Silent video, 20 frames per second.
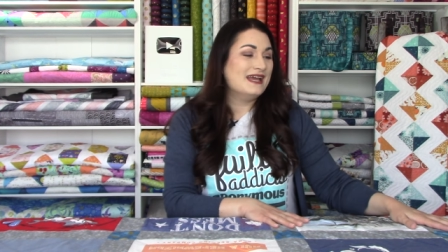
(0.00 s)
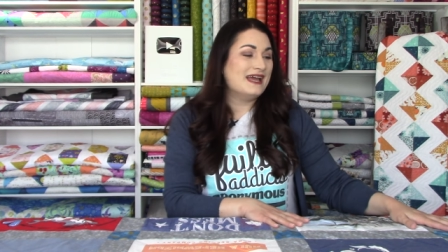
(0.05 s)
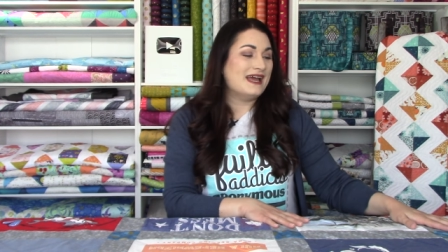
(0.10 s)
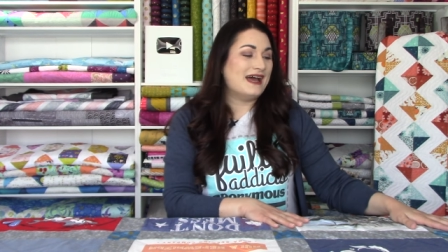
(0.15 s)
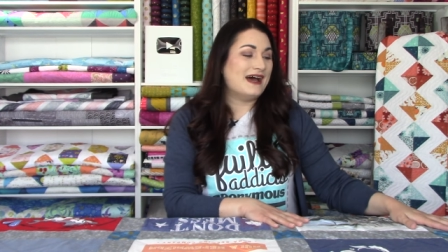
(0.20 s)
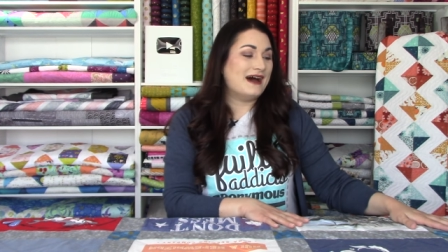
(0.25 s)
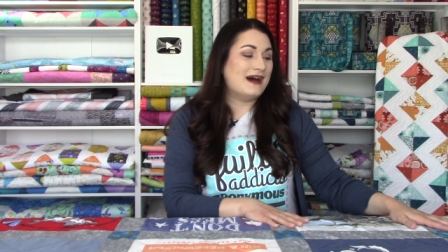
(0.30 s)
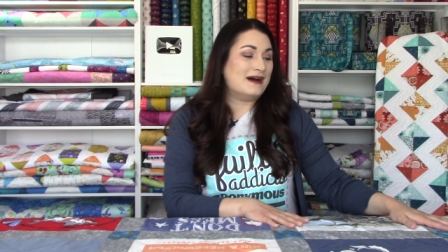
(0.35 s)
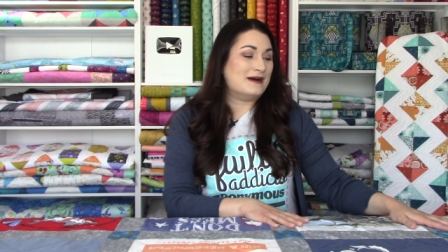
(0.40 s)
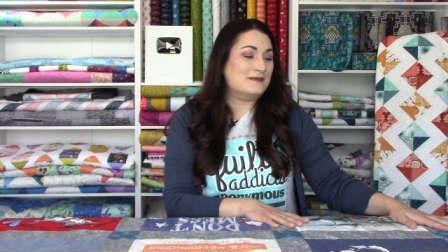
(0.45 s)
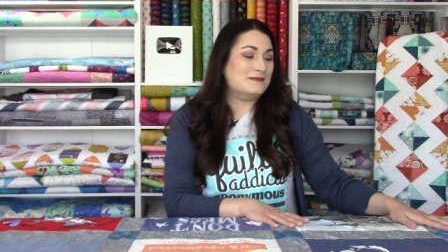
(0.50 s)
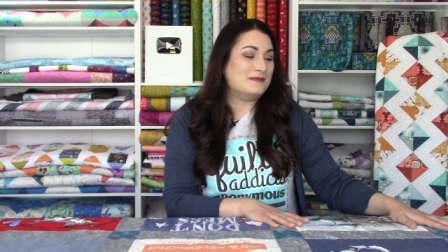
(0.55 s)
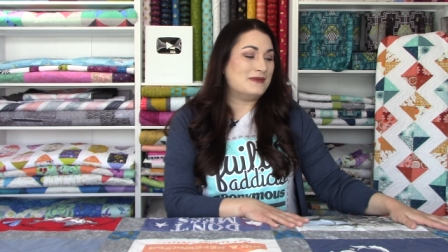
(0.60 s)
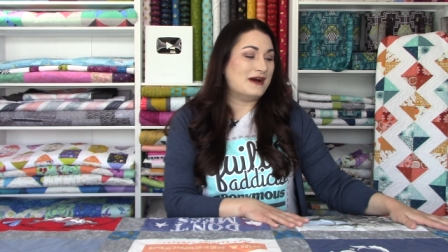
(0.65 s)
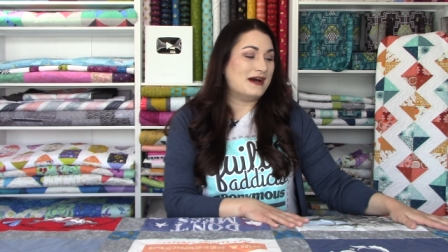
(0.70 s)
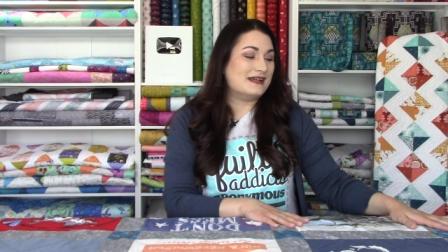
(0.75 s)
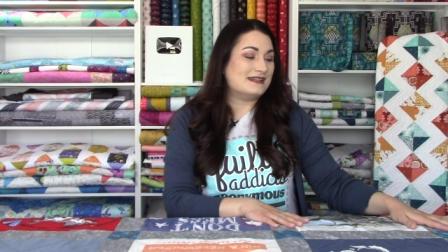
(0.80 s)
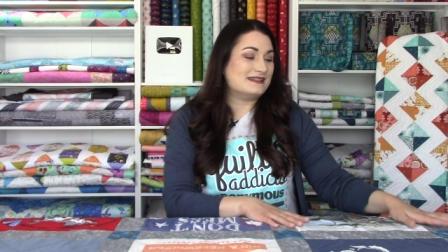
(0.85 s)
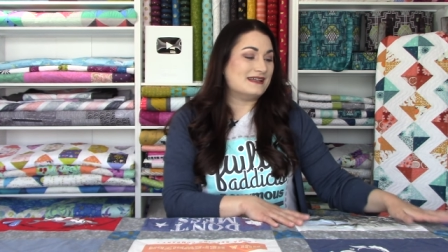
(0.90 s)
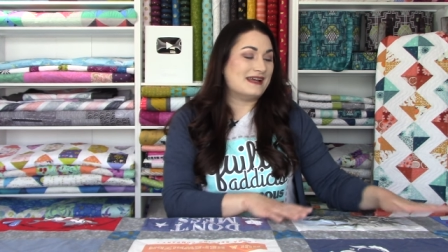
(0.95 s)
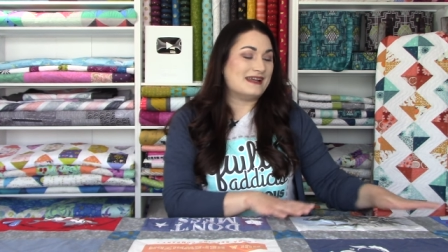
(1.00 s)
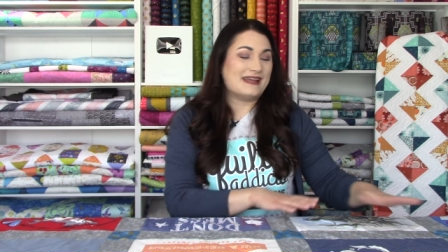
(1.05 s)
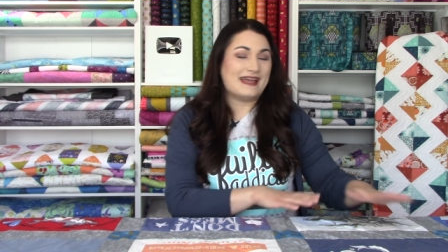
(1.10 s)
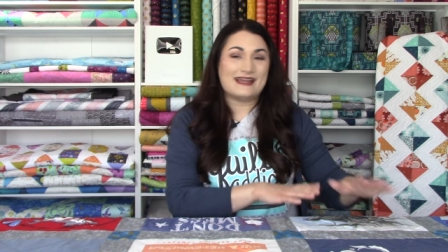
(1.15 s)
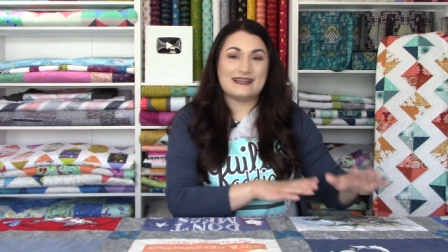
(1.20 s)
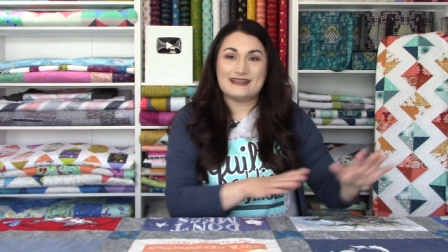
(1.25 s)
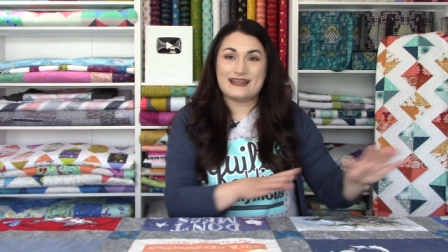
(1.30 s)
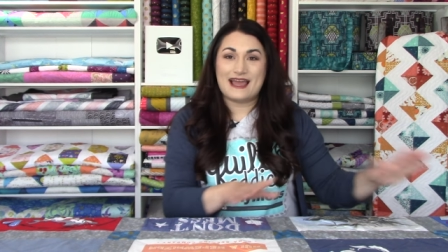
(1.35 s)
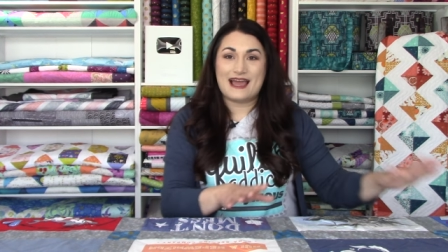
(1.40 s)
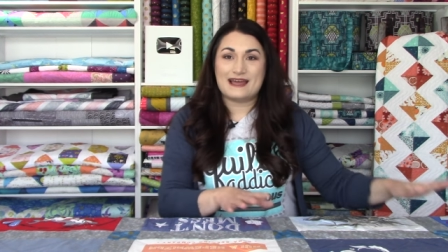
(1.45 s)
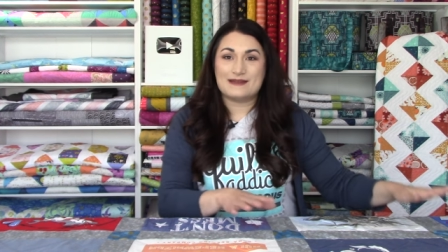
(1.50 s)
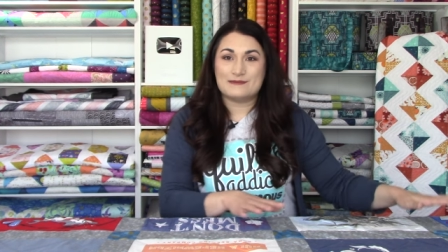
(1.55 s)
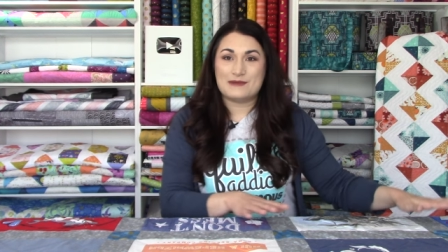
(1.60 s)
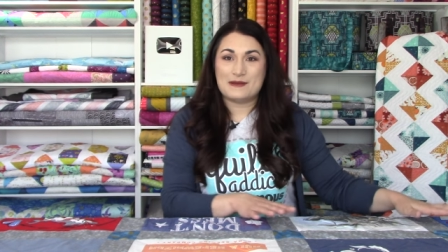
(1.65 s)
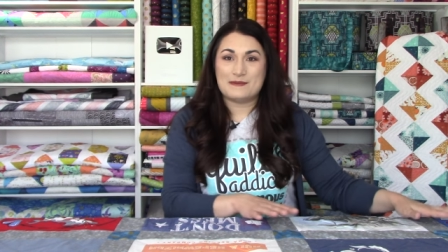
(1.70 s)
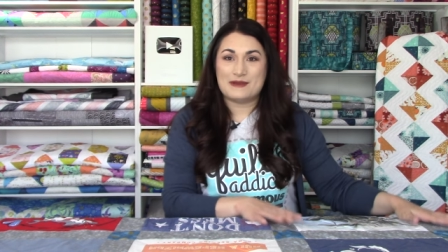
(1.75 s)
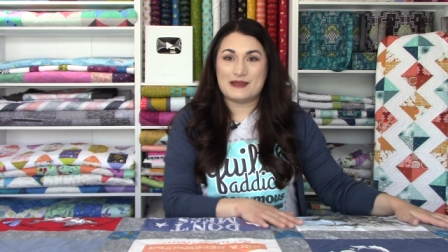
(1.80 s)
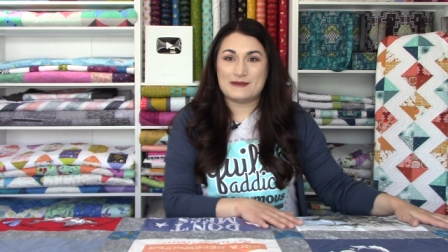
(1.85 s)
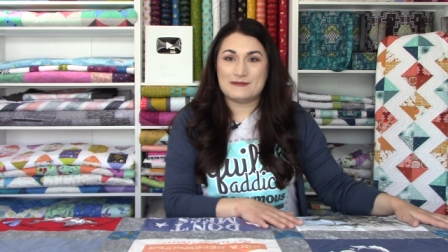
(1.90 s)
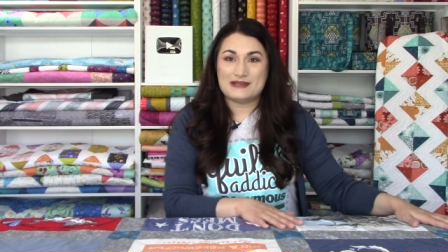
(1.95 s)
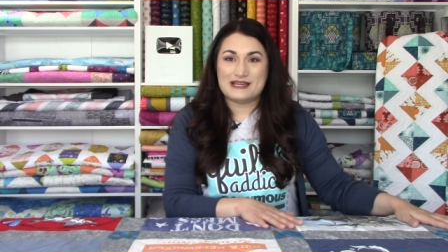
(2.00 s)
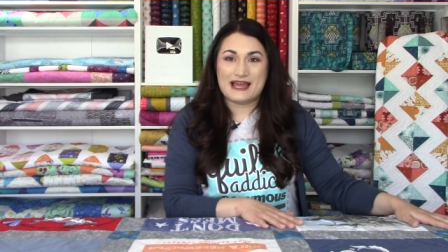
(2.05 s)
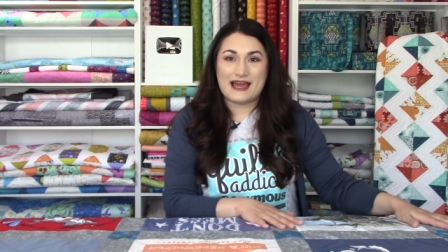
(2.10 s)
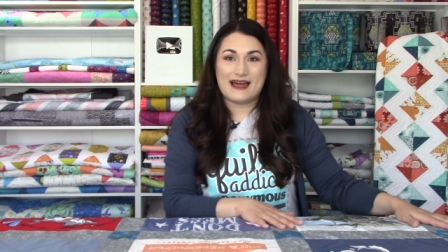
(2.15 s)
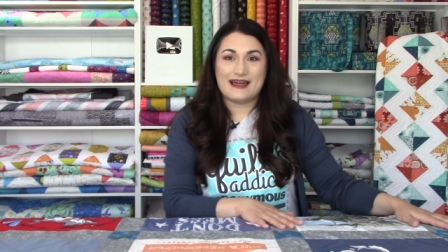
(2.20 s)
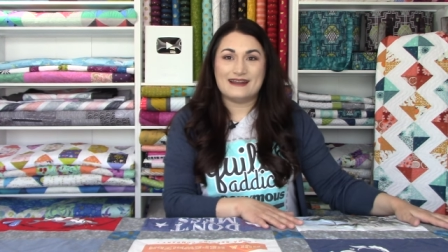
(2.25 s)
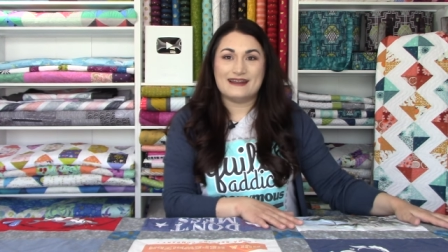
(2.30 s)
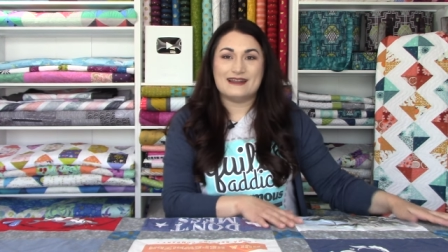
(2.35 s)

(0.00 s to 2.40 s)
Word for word: um, but I hadn't had my baby yet.